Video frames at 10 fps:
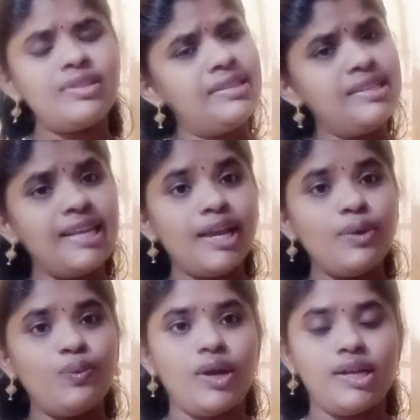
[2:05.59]
The
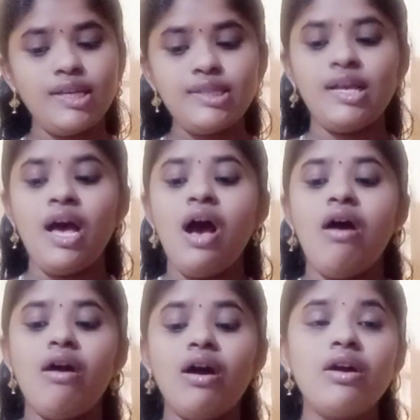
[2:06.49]
second one is
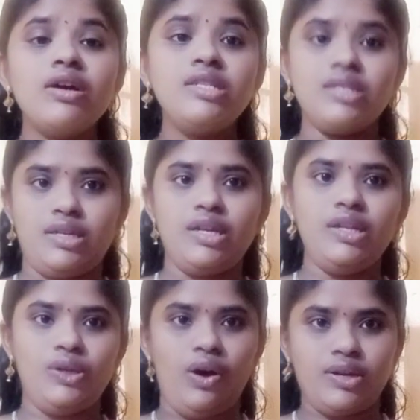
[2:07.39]
urge
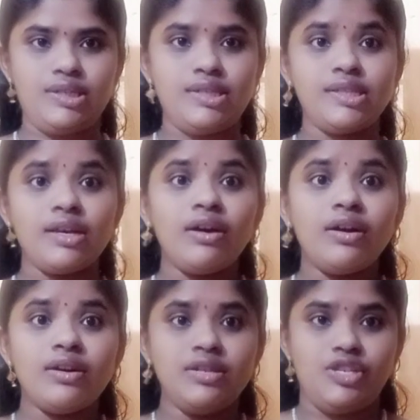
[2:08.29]
incontinence.
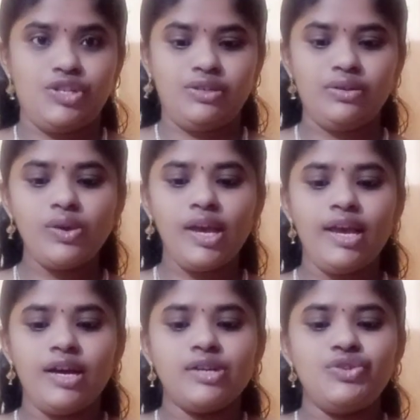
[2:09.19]
Urge, okay,
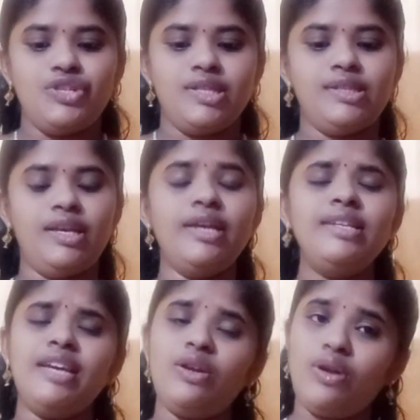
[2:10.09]
urgency. It
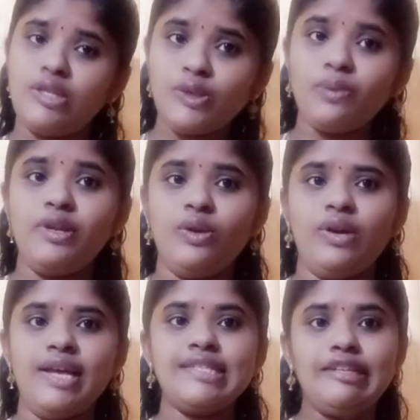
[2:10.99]
can also be
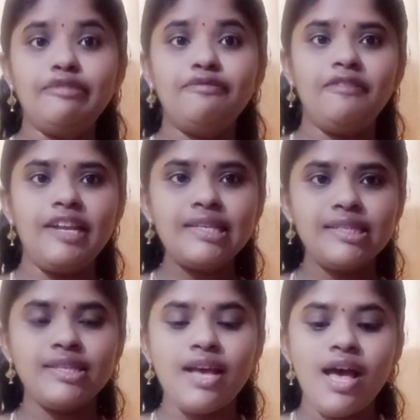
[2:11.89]
known as
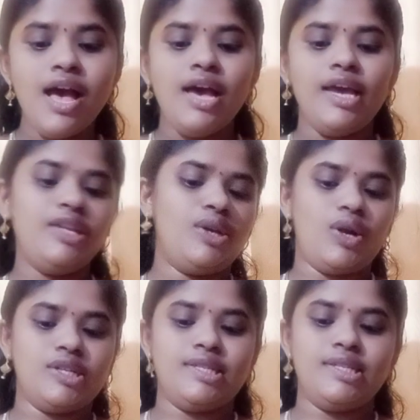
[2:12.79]
reflex
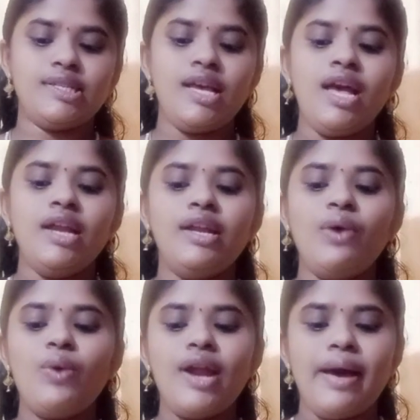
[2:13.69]
incontinence. Now
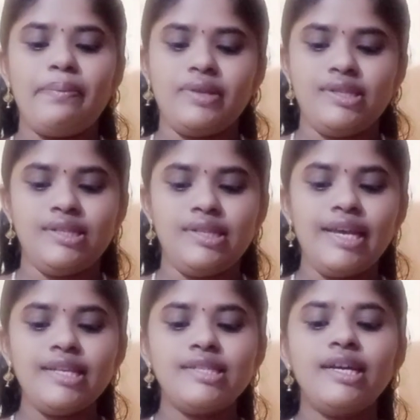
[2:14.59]
what happens is
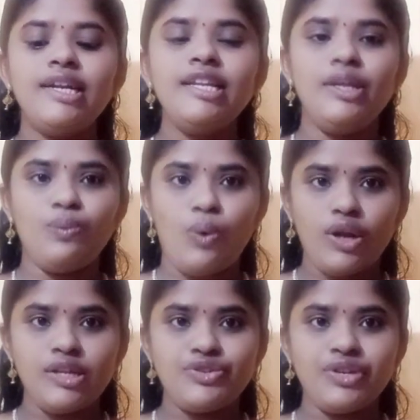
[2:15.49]
like sudden
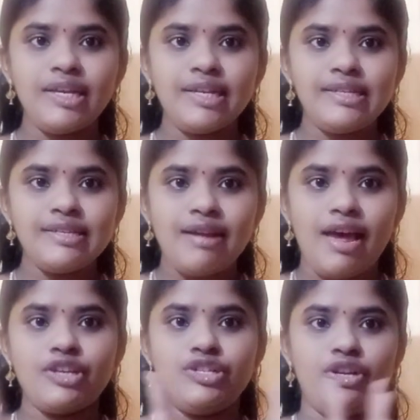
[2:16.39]
involuntary
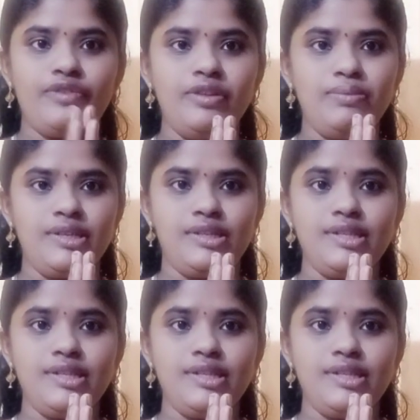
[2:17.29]
contraction of the muscle.